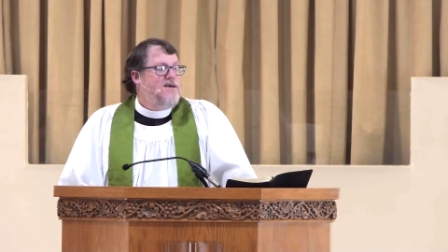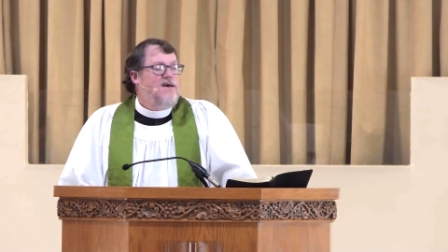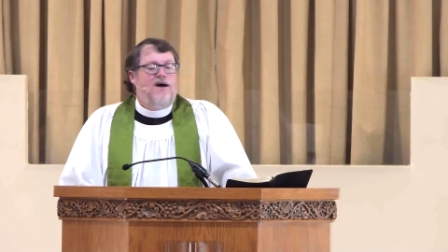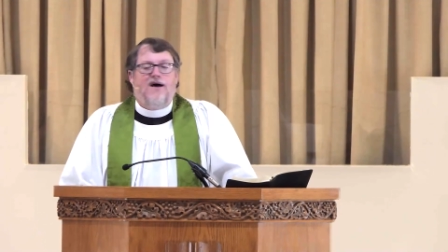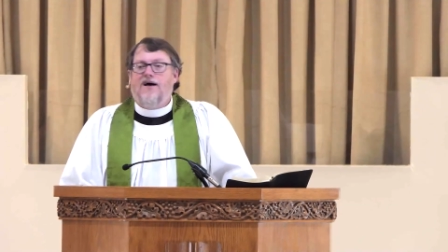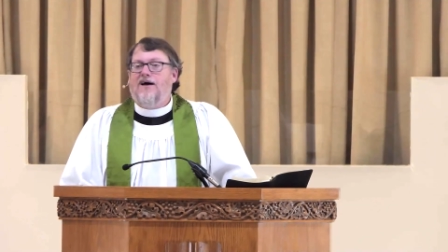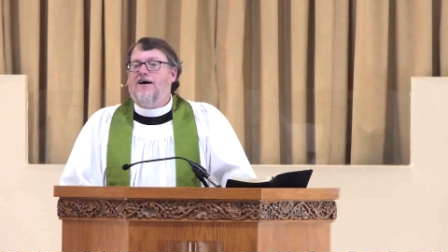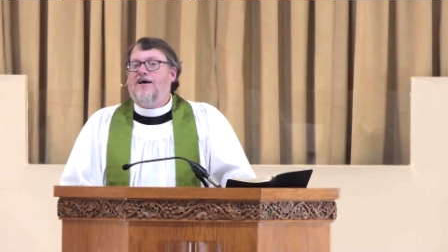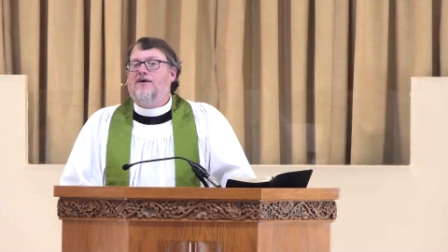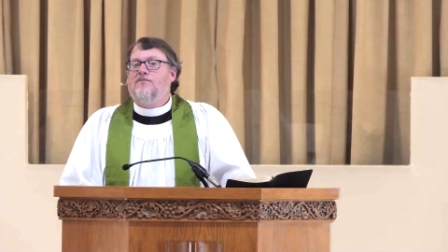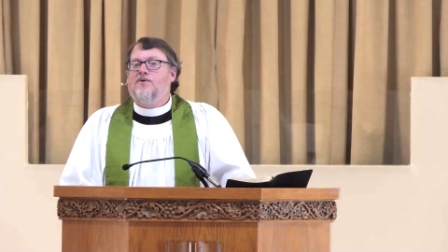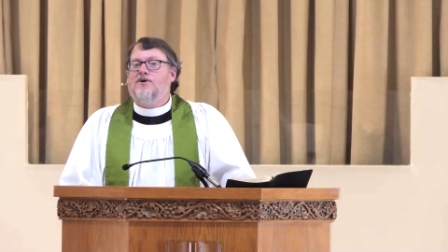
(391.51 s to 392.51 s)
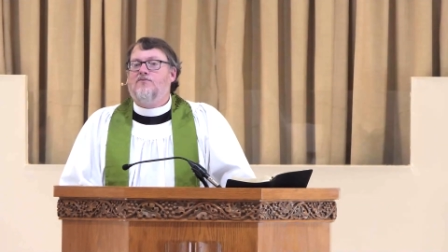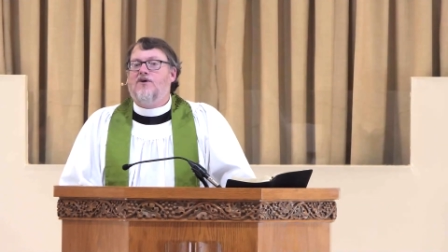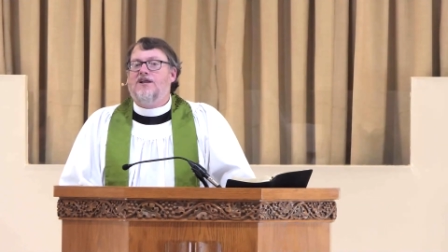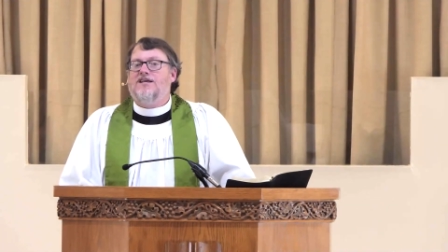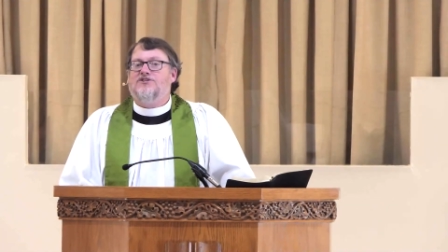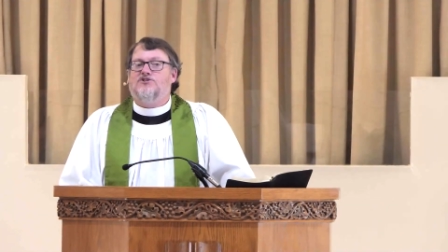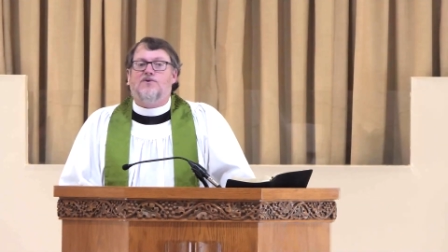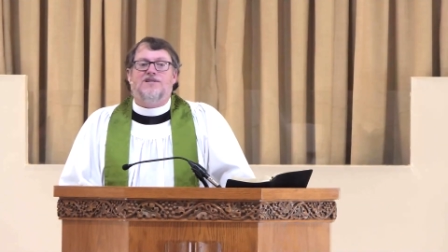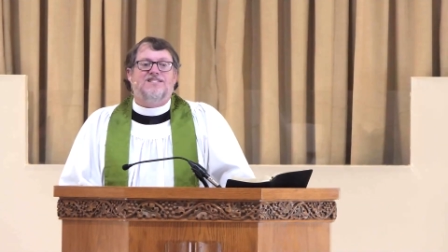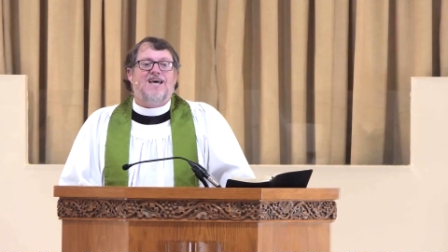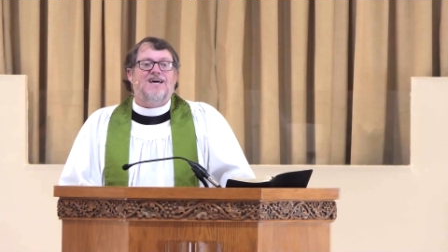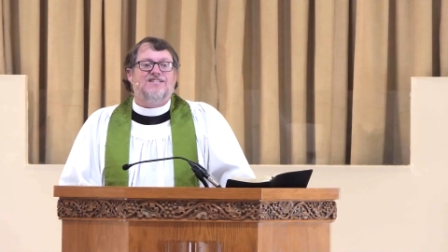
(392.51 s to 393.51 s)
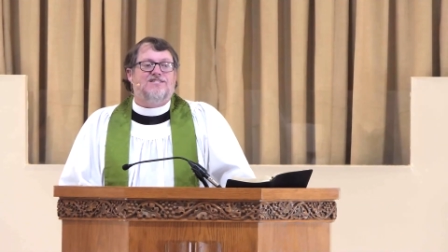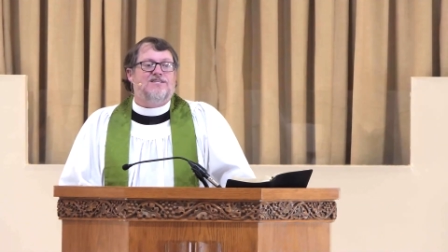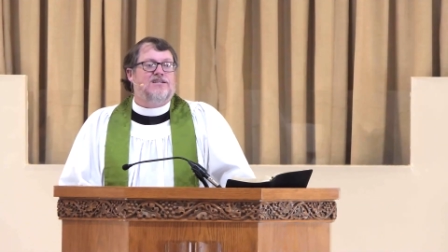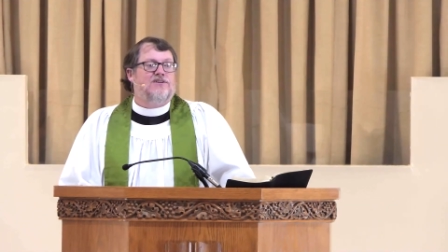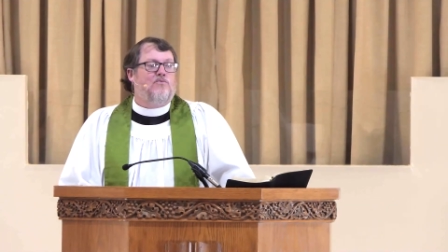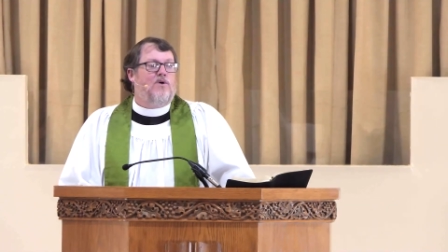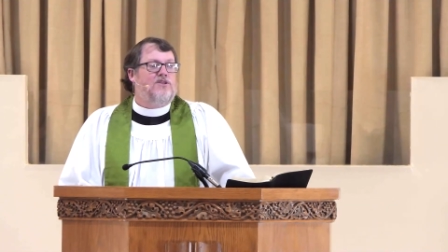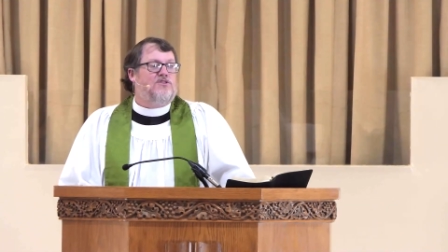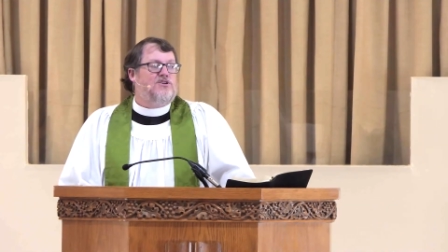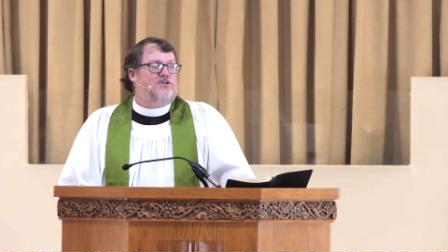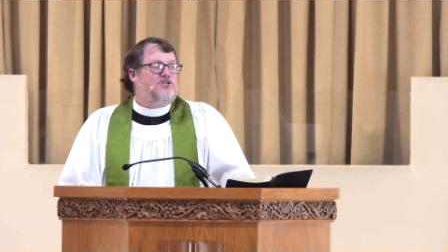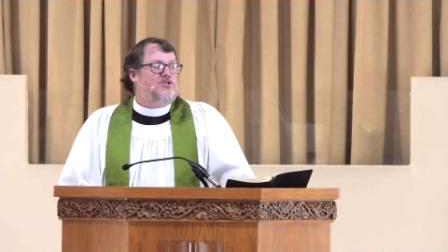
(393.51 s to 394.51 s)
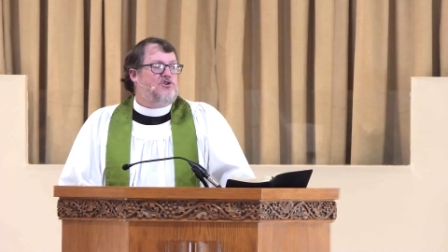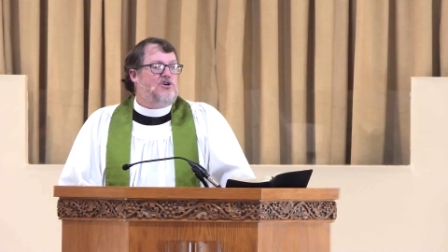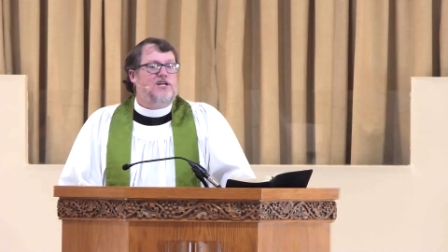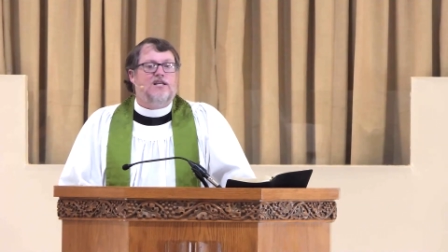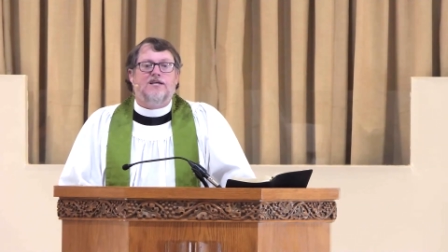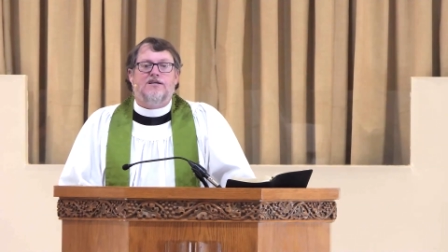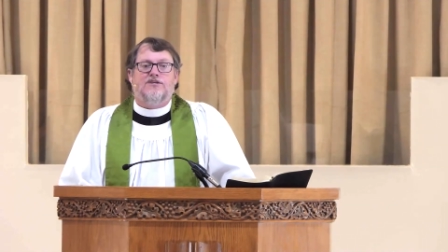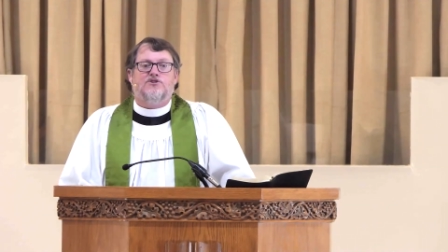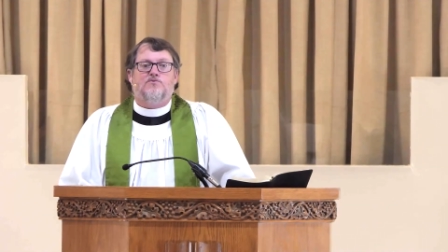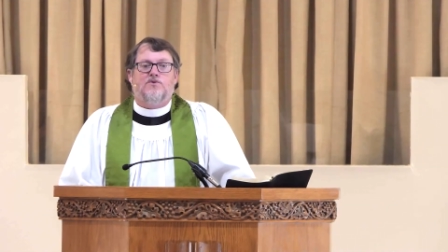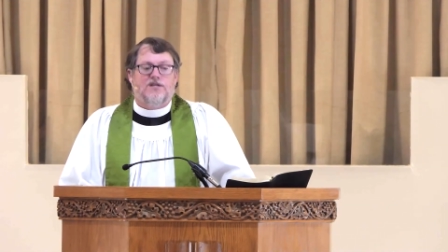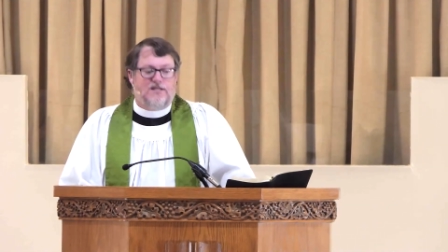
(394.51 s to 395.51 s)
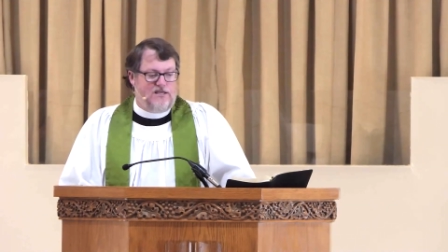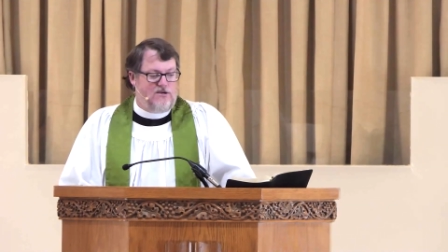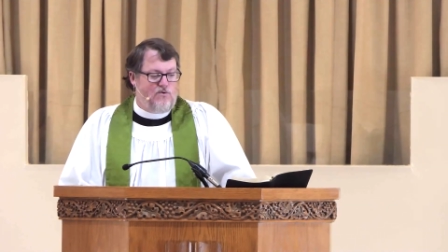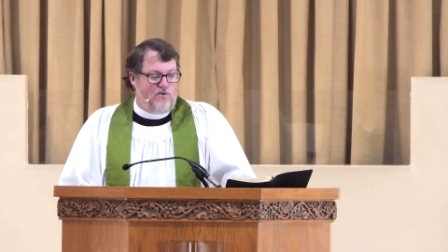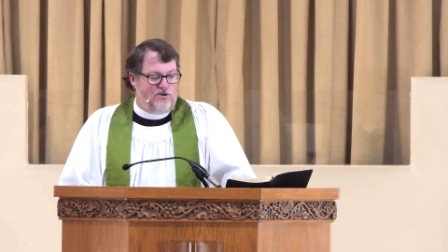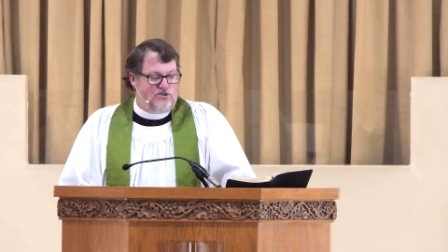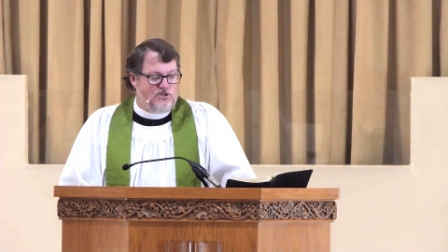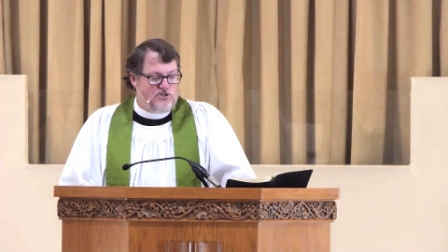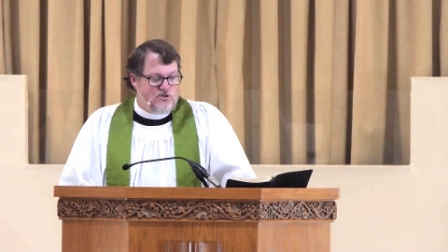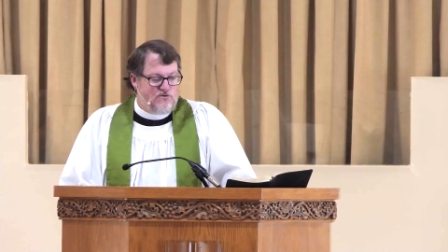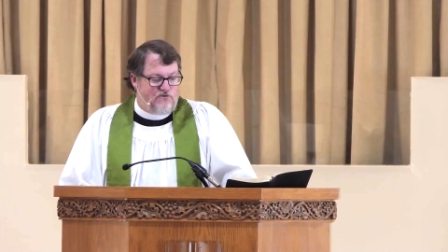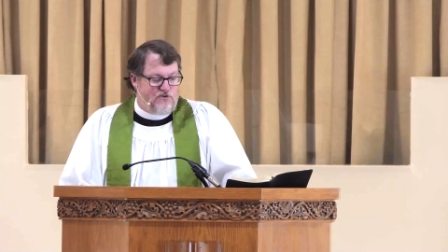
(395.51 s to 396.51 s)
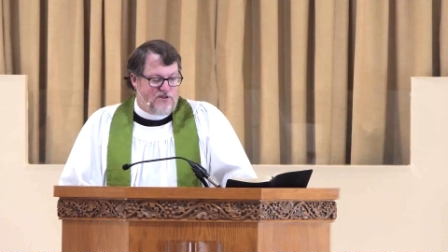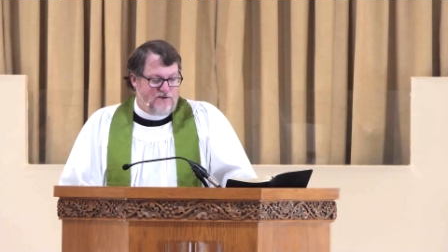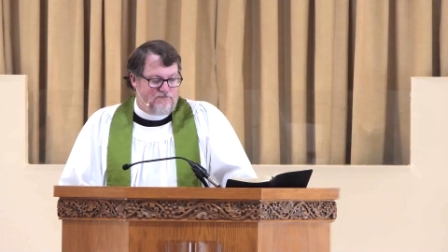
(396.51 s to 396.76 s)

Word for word: Uh, and we run into a testing of what this treaty is really going to do for them.